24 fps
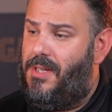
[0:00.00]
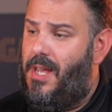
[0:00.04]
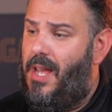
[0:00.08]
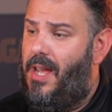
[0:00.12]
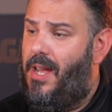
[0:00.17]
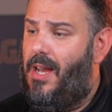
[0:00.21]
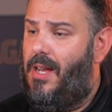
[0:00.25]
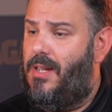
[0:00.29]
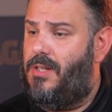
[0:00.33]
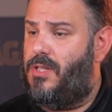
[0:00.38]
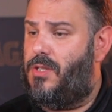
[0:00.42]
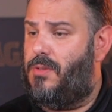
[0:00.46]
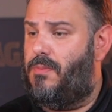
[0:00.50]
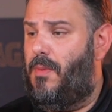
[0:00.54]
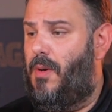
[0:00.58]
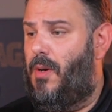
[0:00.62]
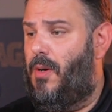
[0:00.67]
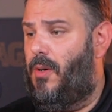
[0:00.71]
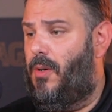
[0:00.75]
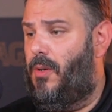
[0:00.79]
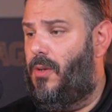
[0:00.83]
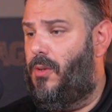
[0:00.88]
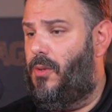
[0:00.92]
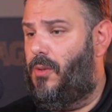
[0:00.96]
day I
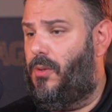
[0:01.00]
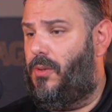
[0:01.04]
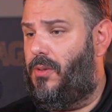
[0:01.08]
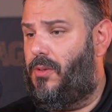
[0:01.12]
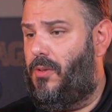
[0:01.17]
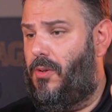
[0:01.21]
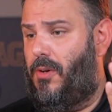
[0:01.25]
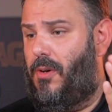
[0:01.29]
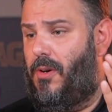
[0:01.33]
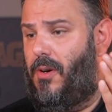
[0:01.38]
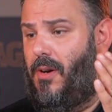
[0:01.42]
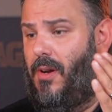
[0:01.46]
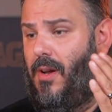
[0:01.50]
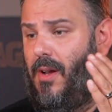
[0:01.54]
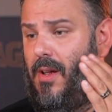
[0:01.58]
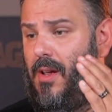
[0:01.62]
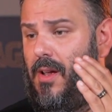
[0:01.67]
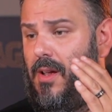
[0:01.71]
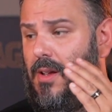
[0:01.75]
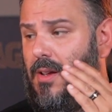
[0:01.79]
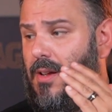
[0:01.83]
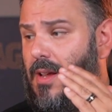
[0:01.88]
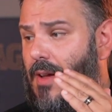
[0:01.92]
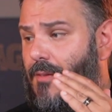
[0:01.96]
smoked or
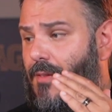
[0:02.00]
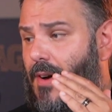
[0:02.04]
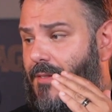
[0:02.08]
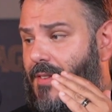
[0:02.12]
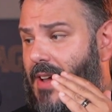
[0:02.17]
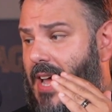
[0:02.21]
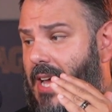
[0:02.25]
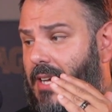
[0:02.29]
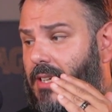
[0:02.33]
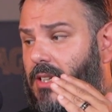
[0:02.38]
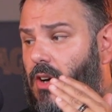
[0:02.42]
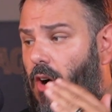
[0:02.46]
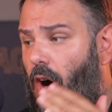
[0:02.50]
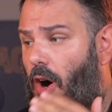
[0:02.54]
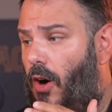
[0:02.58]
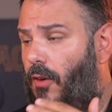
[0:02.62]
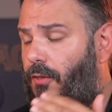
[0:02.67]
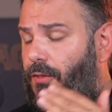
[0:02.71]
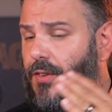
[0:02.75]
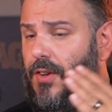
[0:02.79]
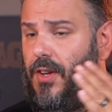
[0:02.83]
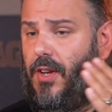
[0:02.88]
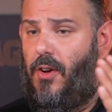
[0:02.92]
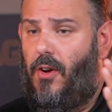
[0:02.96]
if I've had
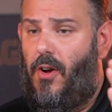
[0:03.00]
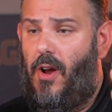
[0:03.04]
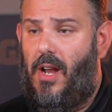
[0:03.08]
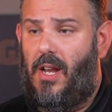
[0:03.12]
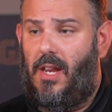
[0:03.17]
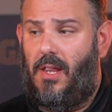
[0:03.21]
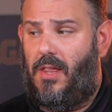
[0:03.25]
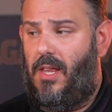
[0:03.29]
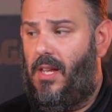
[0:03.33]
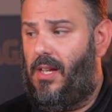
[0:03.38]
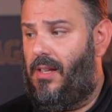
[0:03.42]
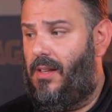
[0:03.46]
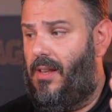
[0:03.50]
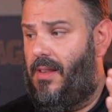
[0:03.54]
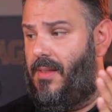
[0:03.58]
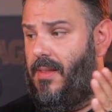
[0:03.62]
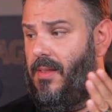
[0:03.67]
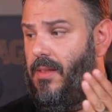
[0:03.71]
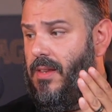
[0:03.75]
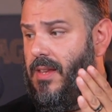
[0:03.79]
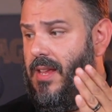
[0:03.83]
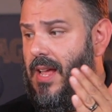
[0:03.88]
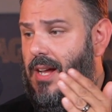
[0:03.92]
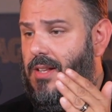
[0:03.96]
coffee or anything
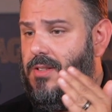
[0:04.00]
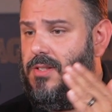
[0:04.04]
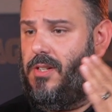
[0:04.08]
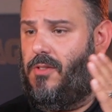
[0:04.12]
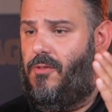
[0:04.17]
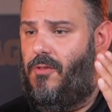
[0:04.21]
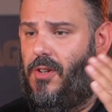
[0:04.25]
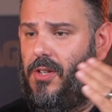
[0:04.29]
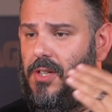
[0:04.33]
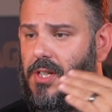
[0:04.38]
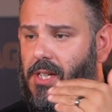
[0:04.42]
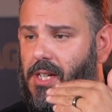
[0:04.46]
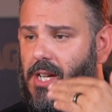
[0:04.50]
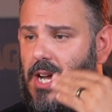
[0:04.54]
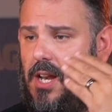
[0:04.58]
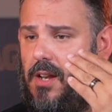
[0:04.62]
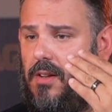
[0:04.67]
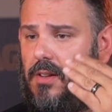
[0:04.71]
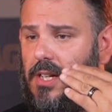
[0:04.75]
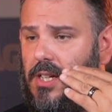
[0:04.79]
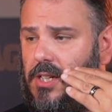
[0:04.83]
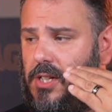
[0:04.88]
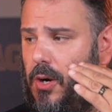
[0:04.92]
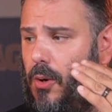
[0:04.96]
yet to really kind
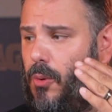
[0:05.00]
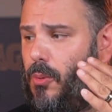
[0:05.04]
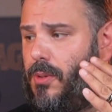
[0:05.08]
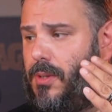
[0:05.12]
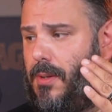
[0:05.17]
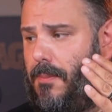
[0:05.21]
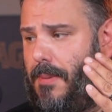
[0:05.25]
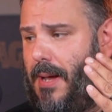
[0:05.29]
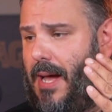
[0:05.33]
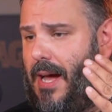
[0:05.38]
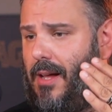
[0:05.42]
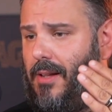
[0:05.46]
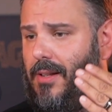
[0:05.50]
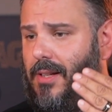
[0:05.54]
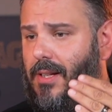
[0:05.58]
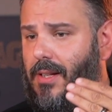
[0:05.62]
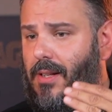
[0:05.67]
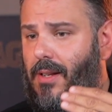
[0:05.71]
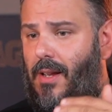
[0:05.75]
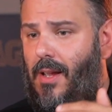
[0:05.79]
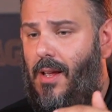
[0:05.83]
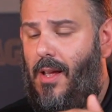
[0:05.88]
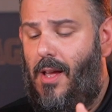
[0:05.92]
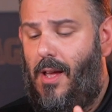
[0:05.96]
of coat the
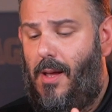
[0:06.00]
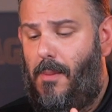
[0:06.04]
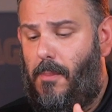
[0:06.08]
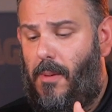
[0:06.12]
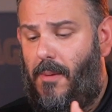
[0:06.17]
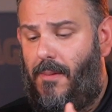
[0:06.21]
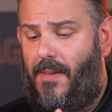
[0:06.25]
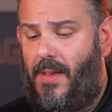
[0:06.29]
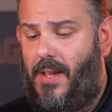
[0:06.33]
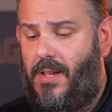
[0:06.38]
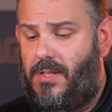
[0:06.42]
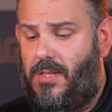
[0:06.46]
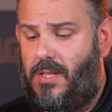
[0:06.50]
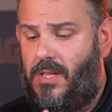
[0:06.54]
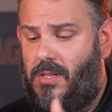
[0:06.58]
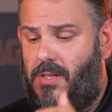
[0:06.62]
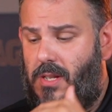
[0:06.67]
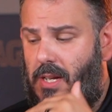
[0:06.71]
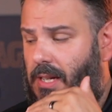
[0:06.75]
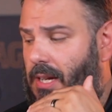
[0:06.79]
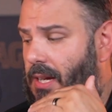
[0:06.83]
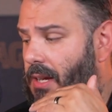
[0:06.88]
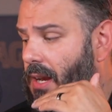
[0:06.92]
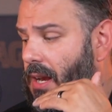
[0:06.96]
palate. but this is
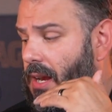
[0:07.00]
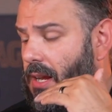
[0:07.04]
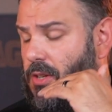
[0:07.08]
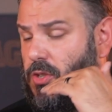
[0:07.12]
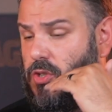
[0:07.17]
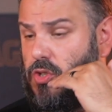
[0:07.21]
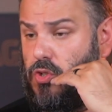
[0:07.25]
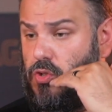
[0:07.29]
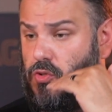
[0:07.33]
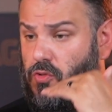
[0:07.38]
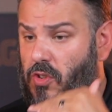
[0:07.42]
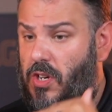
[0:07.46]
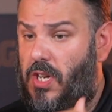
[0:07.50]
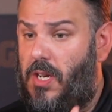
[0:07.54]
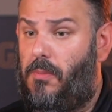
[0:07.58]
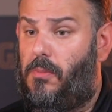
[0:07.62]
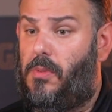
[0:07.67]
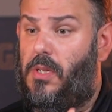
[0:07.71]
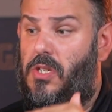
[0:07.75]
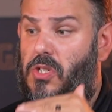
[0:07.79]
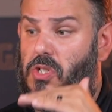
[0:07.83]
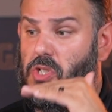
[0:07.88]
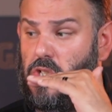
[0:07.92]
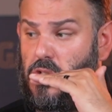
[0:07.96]
like an
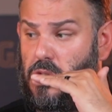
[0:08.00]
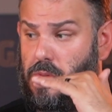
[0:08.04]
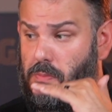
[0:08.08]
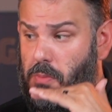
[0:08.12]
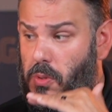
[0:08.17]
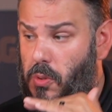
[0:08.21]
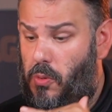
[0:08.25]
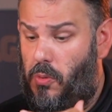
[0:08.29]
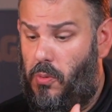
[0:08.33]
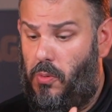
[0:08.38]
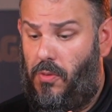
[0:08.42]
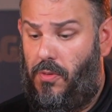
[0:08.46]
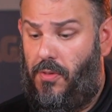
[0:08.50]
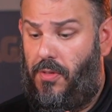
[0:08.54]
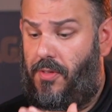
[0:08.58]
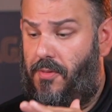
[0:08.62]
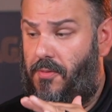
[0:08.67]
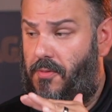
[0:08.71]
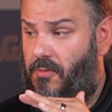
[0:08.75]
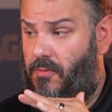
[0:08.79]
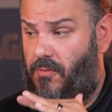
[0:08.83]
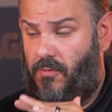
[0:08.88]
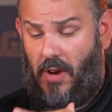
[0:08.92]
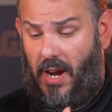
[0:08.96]
extremely smooth
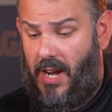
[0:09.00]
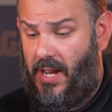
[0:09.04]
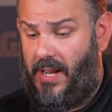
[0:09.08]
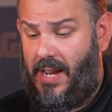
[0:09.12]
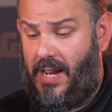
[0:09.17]
right